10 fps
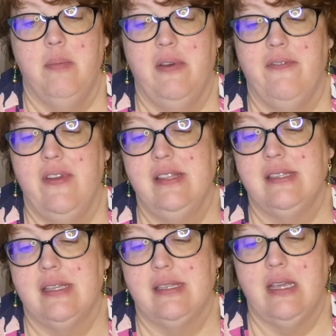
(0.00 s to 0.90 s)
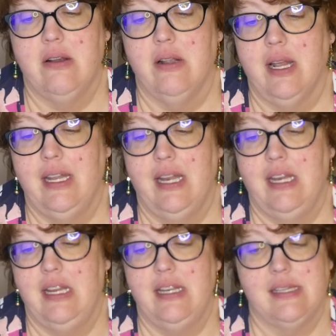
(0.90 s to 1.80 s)
But Finn's secret
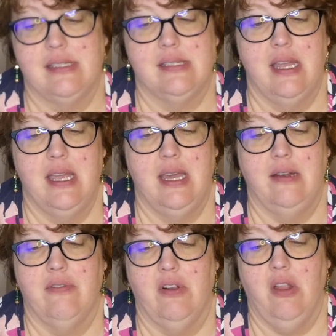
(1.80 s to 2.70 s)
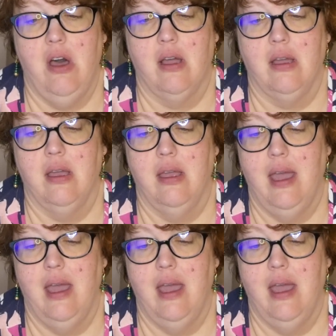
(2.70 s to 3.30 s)
identity doesn't stay hidden for long.